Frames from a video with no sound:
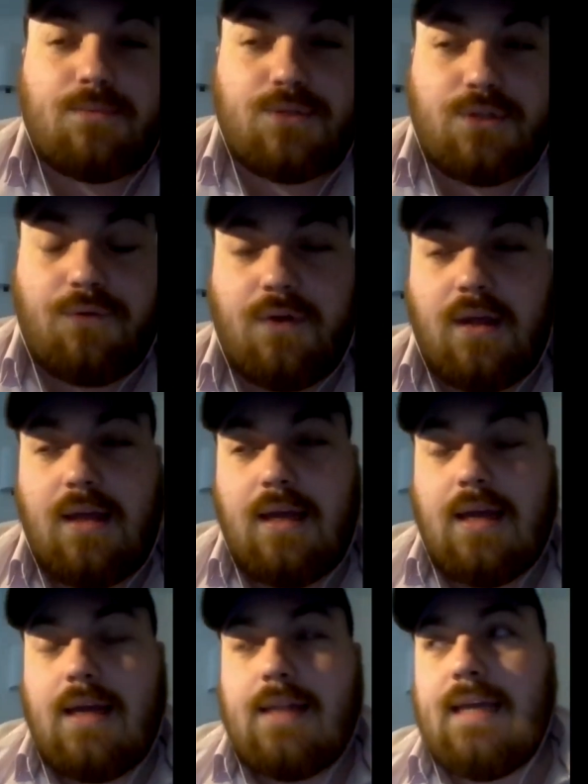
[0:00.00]
stuff
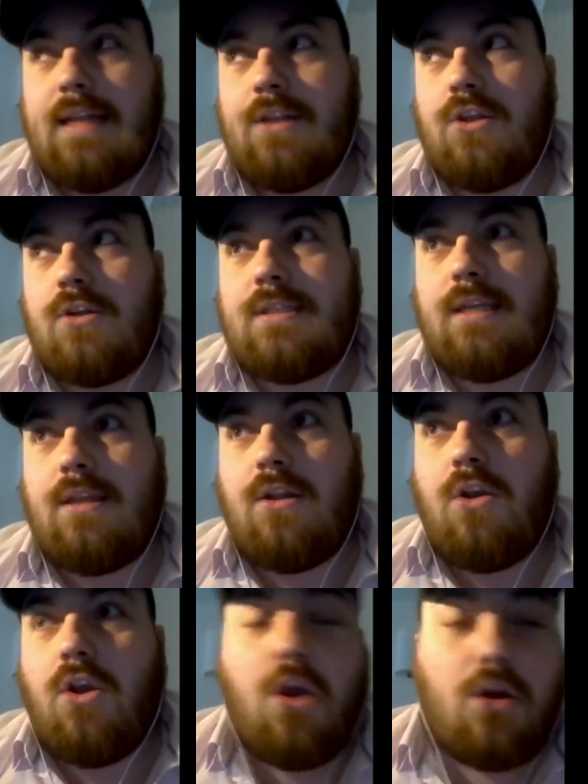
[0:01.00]
that Dustin
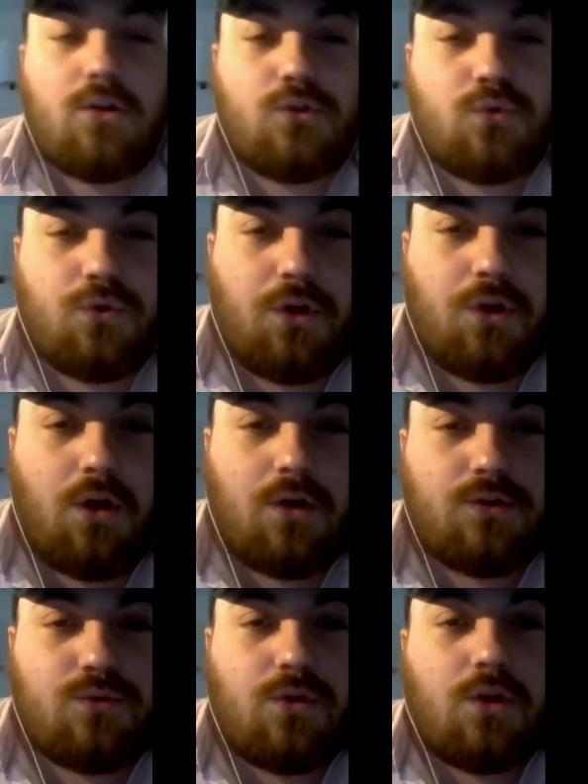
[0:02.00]
learned through the
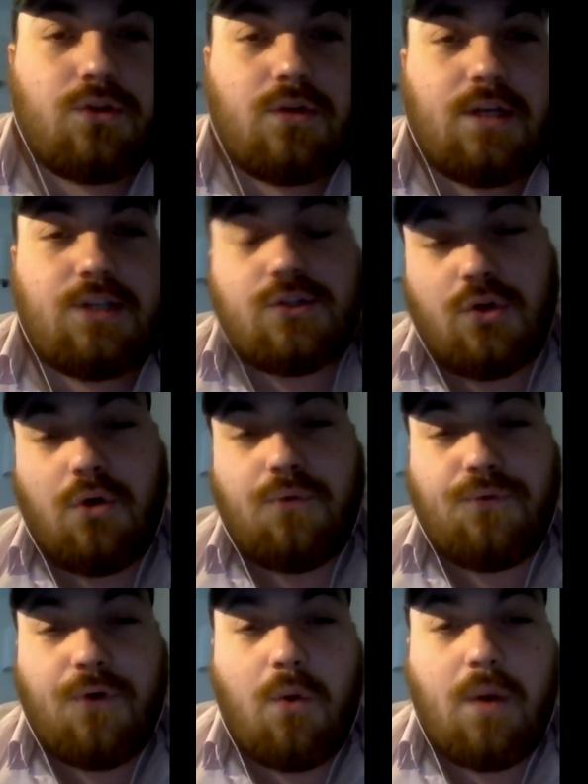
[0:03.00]
years to not only just go
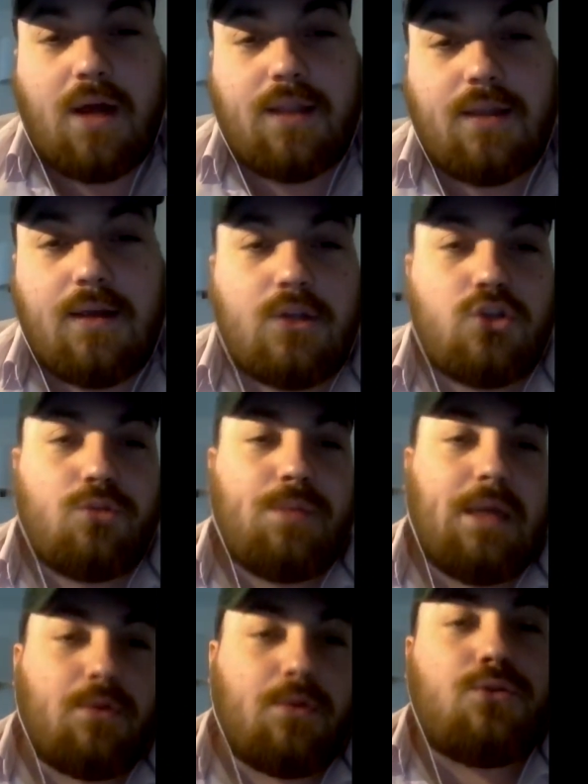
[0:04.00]
forward, to
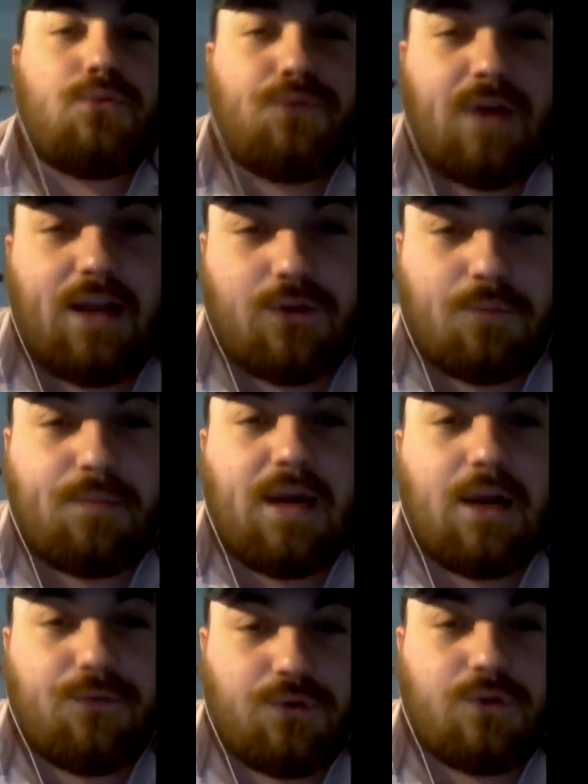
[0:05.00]
be able to 100%. Fight on the
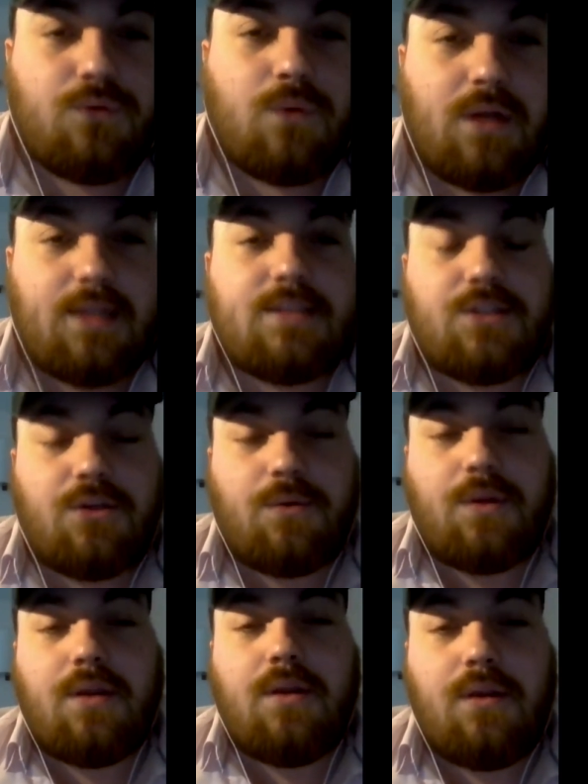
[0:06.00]
back foot when necessary.